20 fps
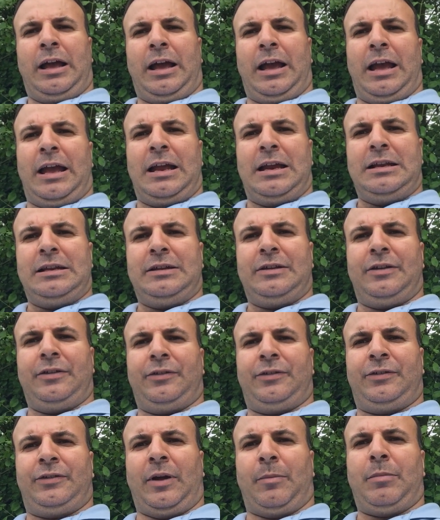and
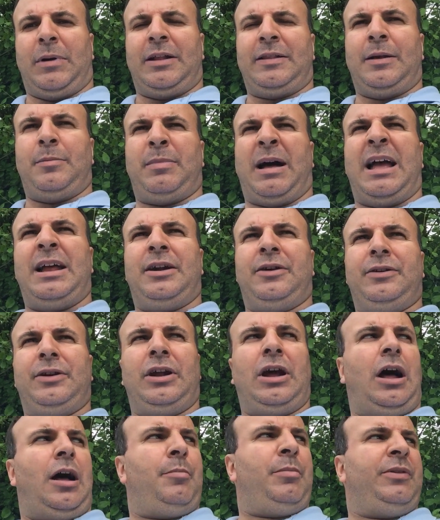some other
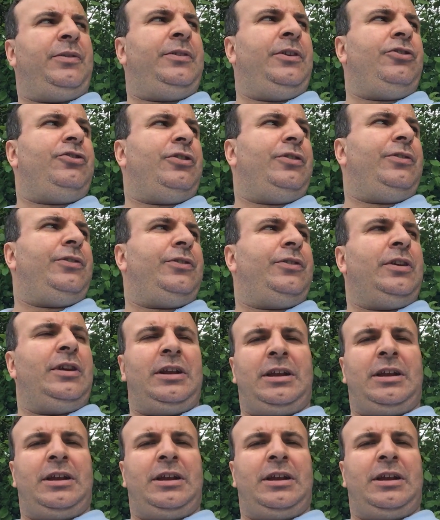binary oppositions.